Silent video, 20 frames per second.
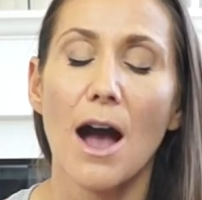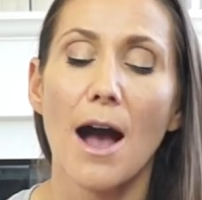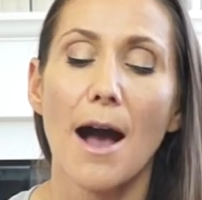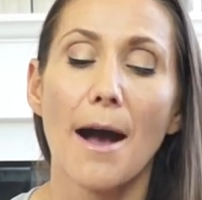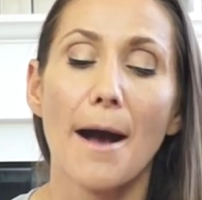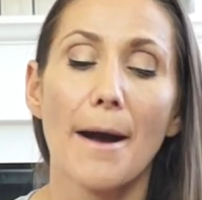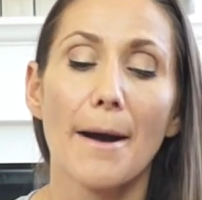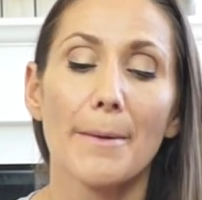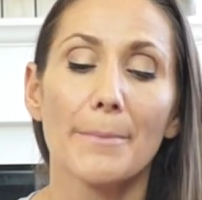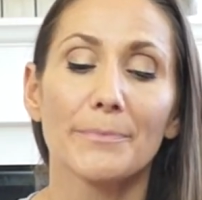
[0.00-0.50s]

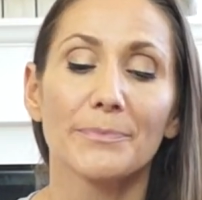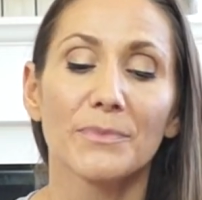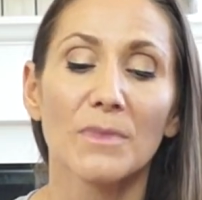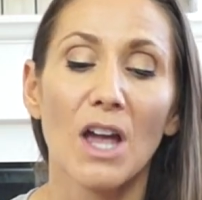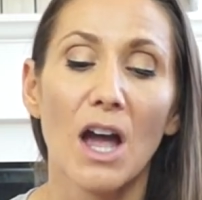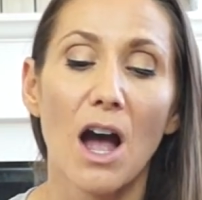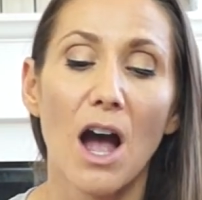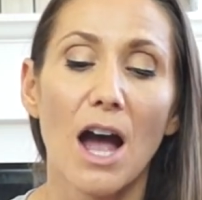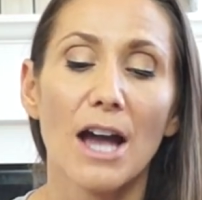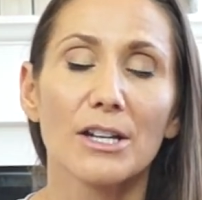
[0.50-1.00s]

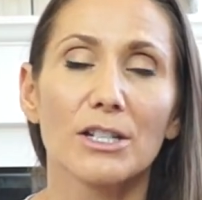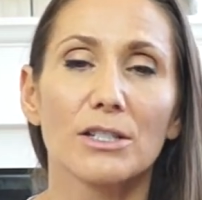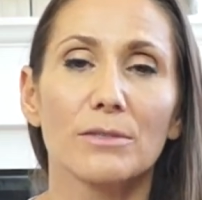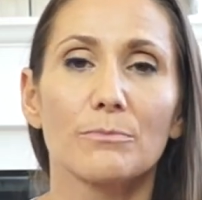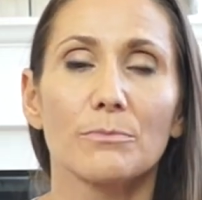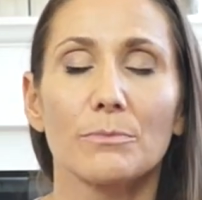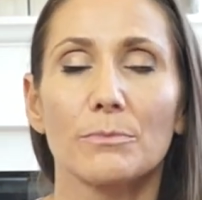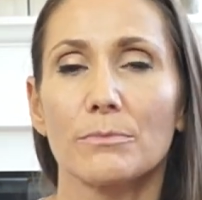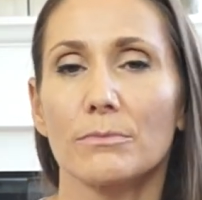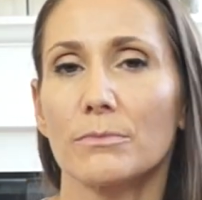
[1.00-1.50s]
I
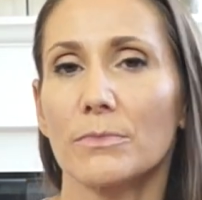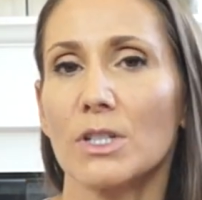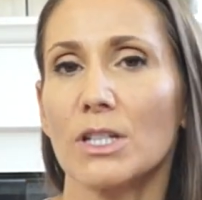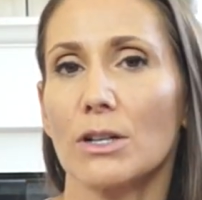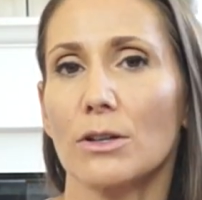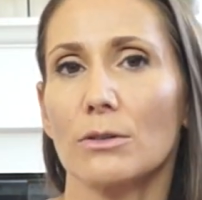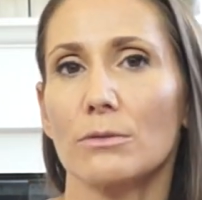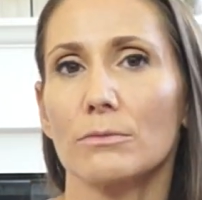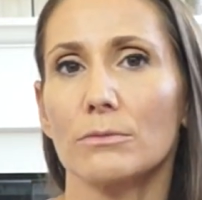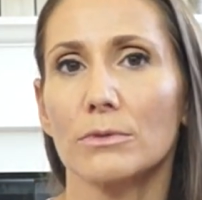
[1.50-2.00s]

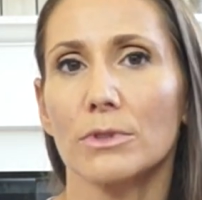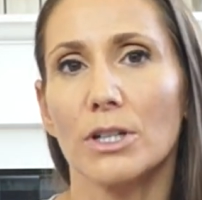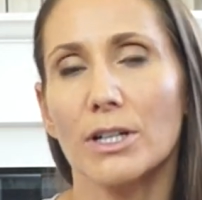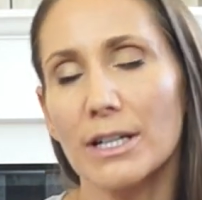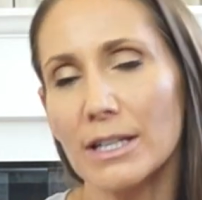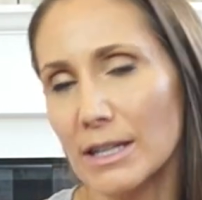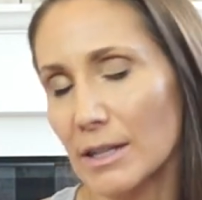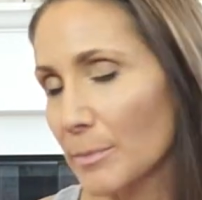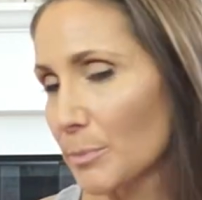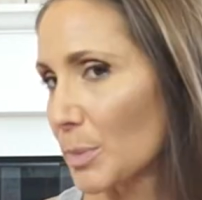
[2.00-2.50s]
look
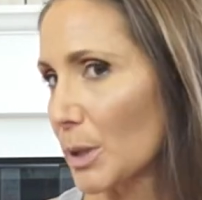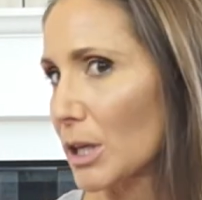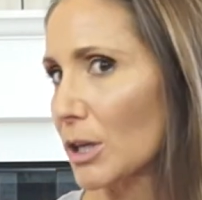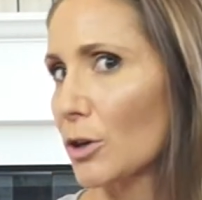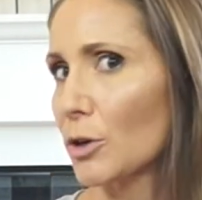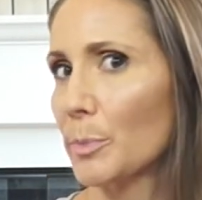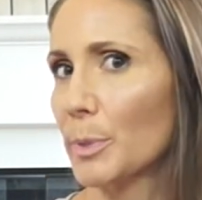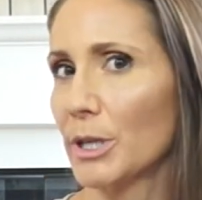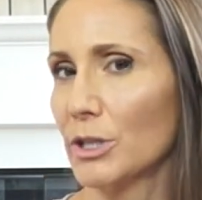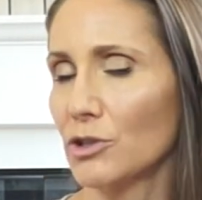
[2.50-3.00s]
at the
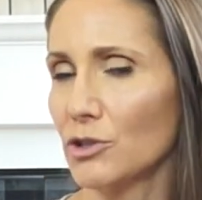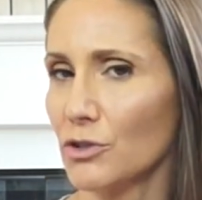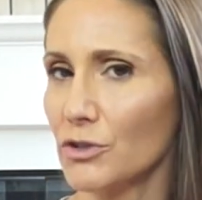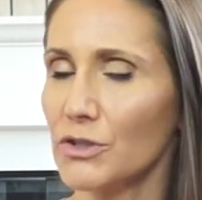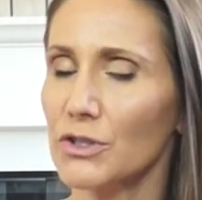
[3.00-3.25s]
bigger picture.